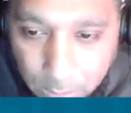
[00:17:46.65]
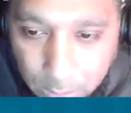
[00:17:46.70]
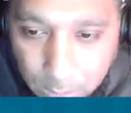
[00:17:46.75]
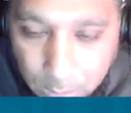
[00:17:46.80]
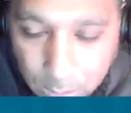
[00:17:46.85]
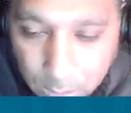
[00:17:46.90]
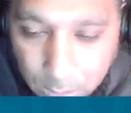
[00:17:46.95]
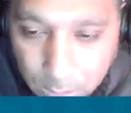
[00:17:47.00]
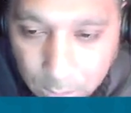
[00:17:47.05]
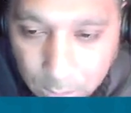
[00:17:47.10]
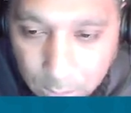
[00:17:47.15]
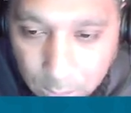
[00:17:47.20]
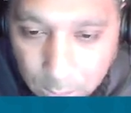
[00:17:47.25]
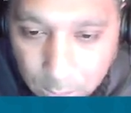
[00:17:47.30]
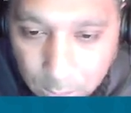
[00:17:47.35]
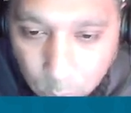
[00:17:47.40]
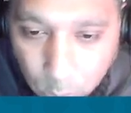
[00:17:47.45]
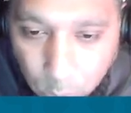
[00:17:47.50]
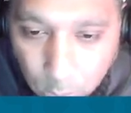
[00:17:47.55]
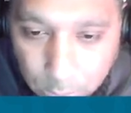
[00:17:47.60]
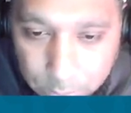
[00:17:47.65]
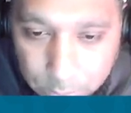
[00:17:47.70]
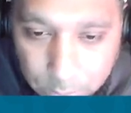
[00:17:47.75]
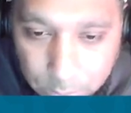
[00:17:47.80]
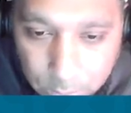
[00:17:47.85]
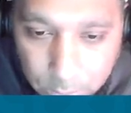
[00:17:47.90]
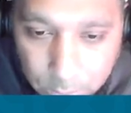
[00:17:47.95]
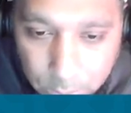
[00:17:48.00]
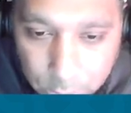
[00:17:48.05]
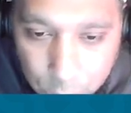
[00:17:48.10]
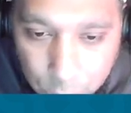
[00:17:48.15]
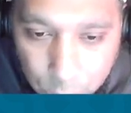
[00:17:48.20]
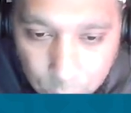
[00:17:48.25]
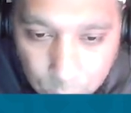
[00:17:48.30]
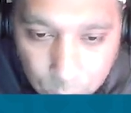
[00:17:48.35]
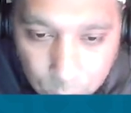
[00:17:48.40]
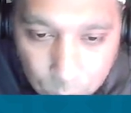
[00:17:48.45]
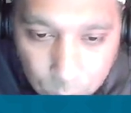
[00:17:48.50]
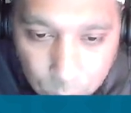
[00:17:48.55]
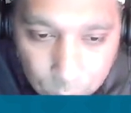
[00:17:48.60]
1,
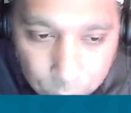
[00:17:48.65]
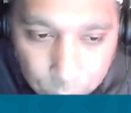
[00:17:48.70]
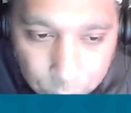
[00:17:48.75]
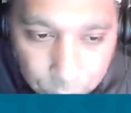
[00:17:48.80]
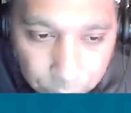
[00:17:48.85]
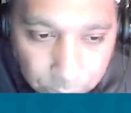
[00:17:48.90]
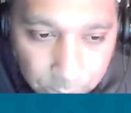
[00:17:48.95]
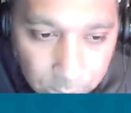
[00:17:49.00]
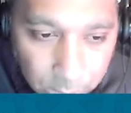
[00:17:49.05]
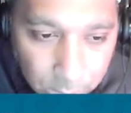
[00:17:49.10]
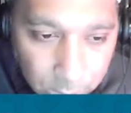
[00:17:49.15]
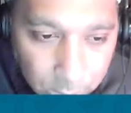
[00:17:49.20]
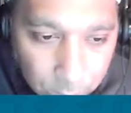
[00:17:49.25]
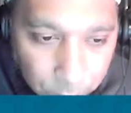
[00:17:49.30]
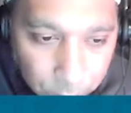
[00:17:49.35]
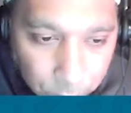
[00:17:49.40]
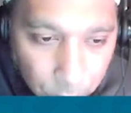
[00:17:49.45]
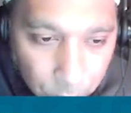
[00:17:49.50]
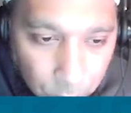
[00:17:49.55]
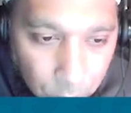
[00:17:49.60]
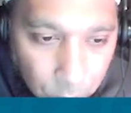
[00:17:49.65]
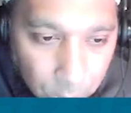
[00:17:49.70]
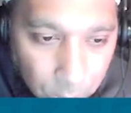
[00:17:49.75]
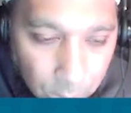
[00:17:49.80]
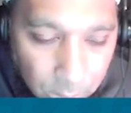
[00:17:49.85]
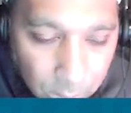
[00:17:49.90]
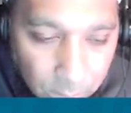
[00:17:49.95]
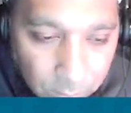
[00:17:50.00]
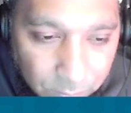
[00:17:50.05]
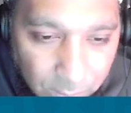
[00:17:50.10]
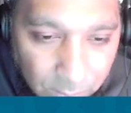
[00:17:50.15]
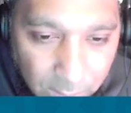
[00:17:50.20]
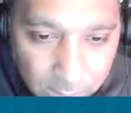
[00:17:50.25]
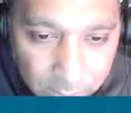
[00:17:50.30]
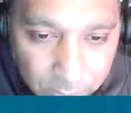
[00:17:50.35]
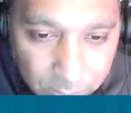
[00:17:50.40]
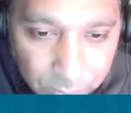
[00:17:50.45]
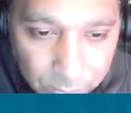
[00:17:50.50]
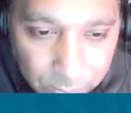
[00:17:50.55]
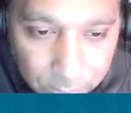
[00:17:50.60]
2, 3, 4,
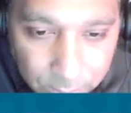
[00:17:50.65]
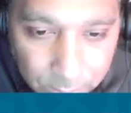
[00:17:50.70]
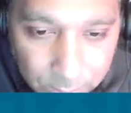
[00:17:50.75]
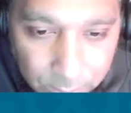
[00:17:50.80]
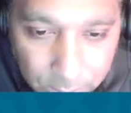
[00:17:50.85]
5.